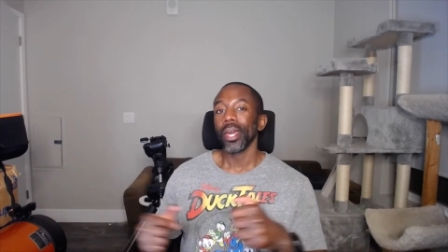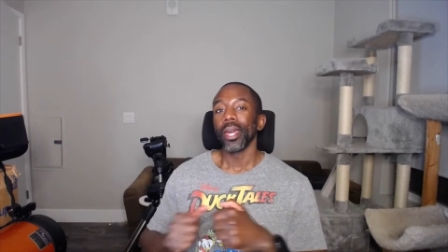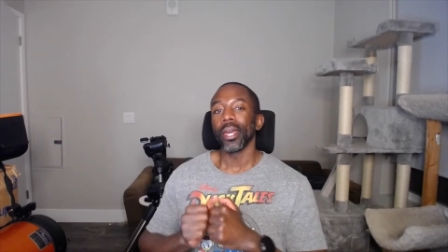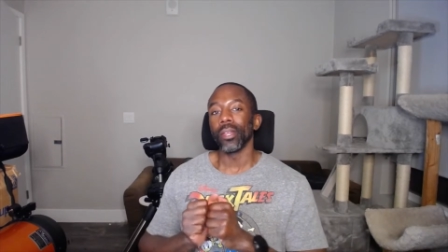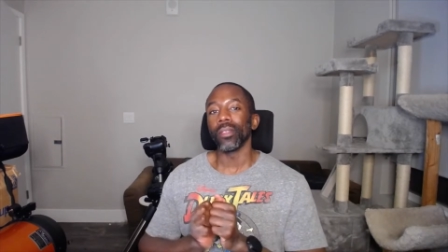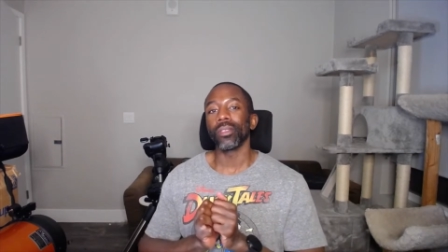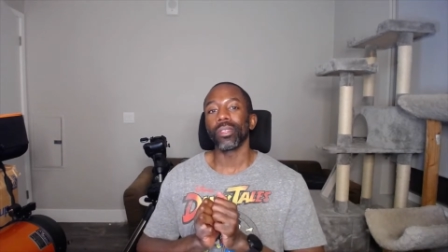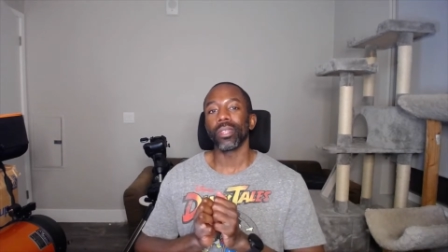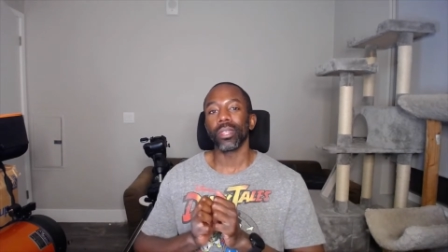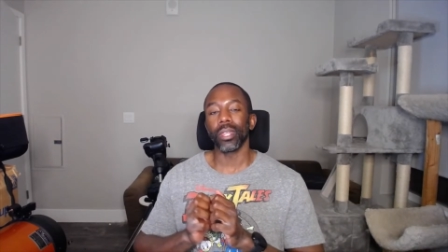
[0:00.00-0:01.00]
It's
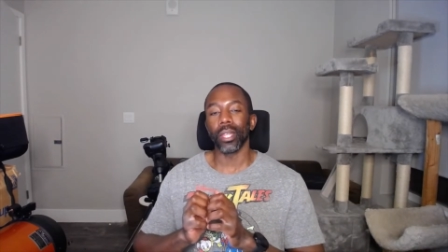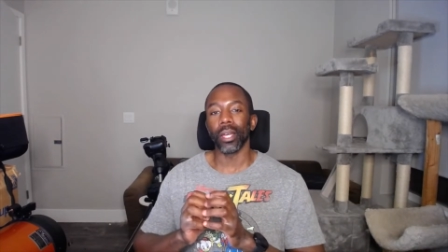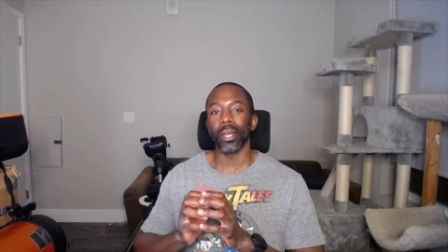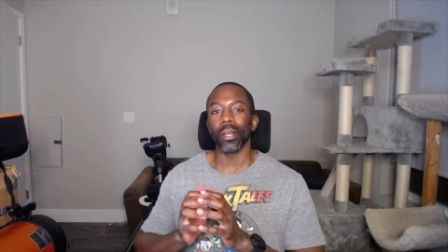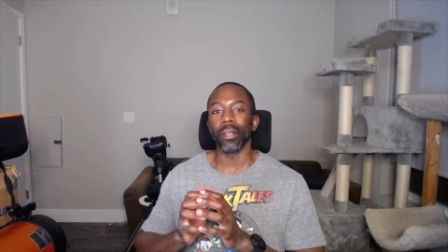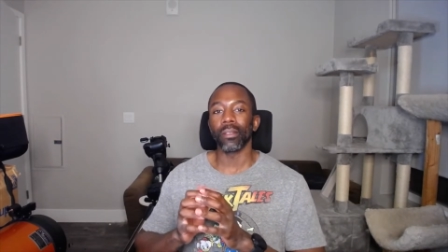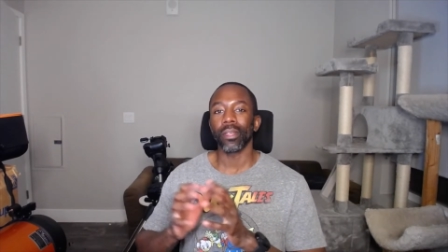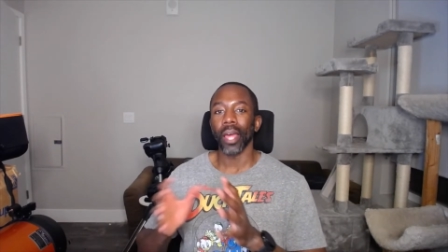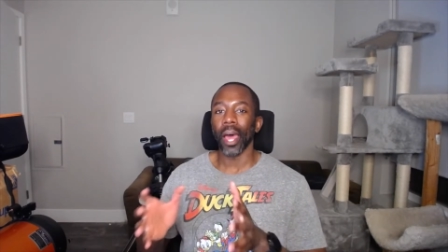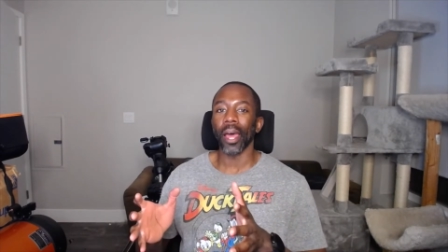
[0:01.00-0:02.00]
the
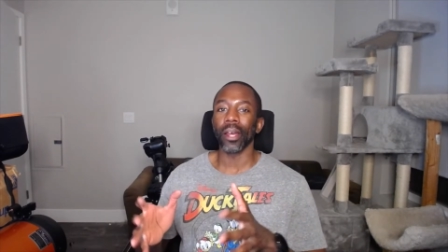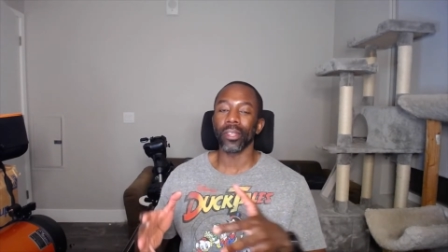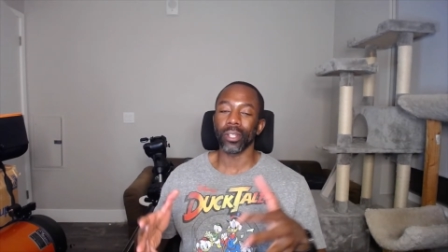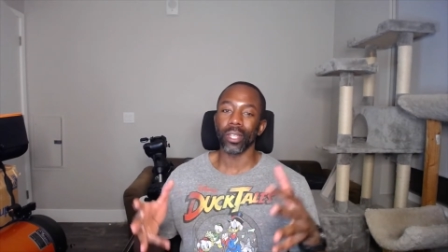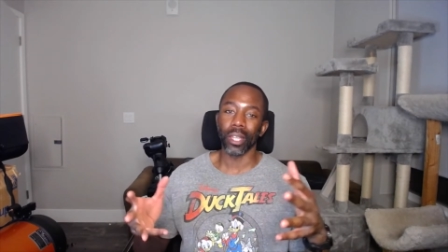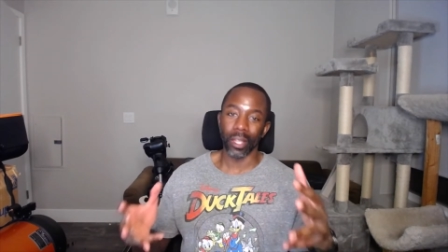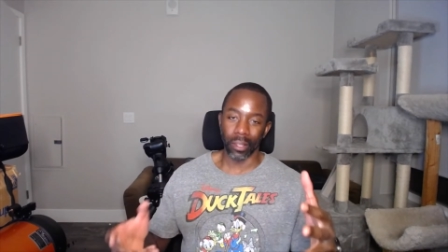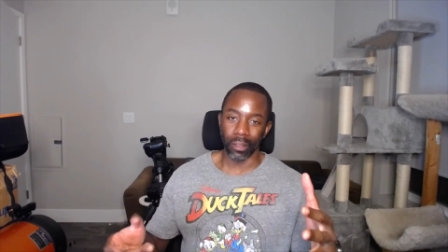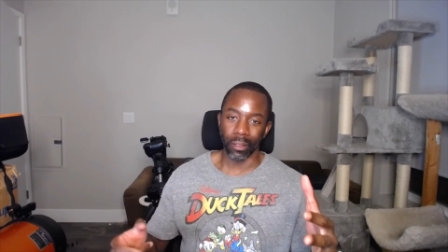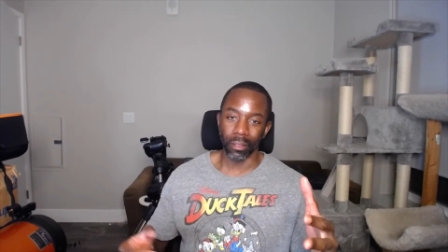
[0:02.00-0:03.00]
size of the
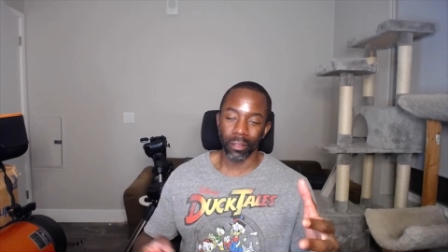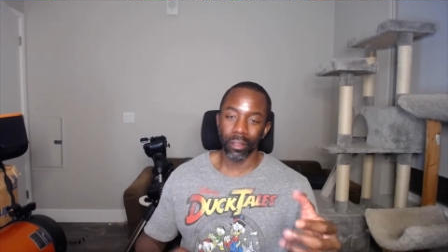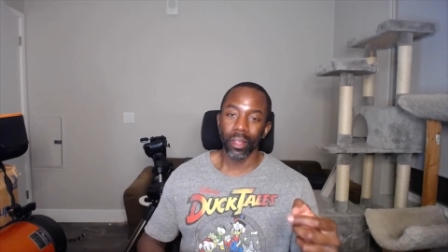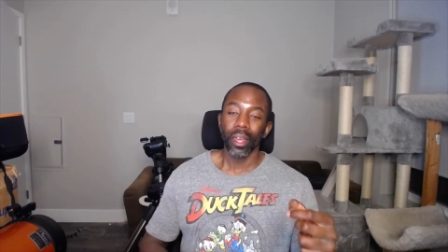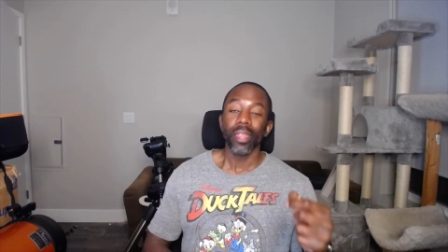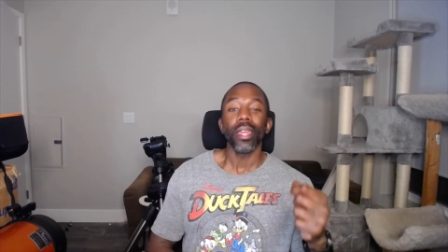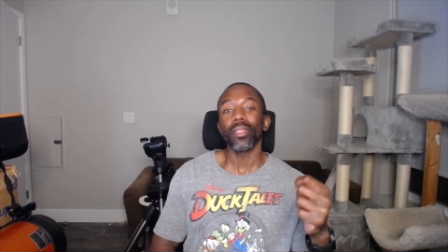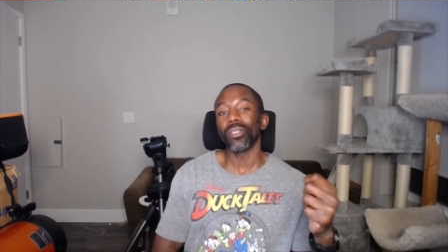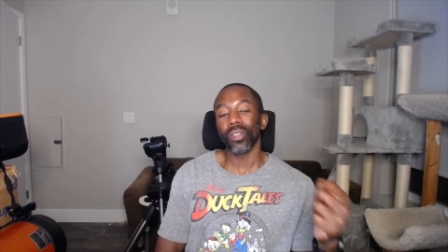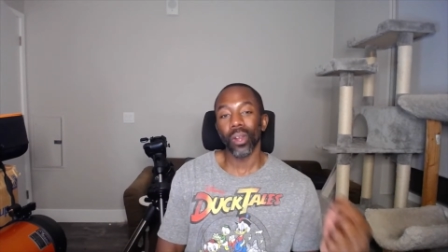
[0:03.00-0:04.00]
lens that
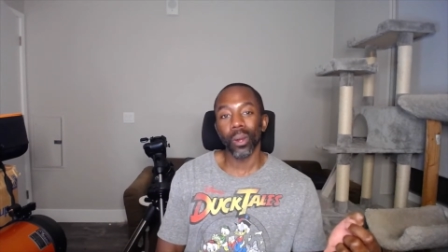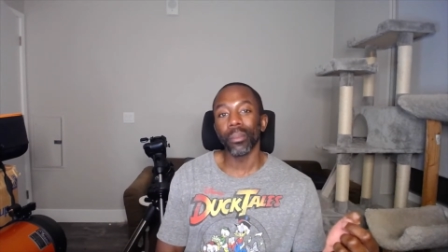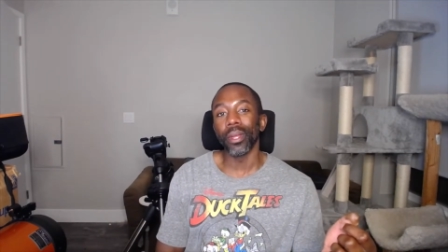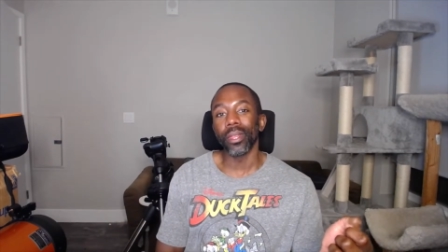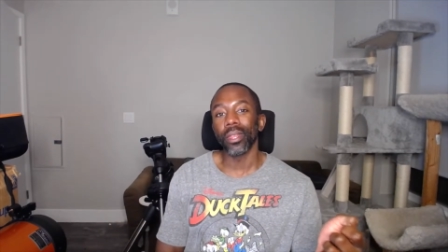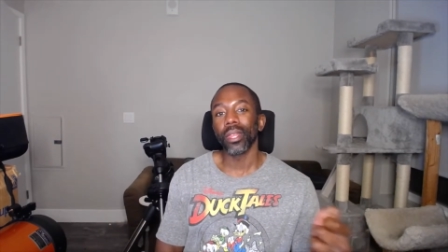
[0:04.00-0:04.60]
determines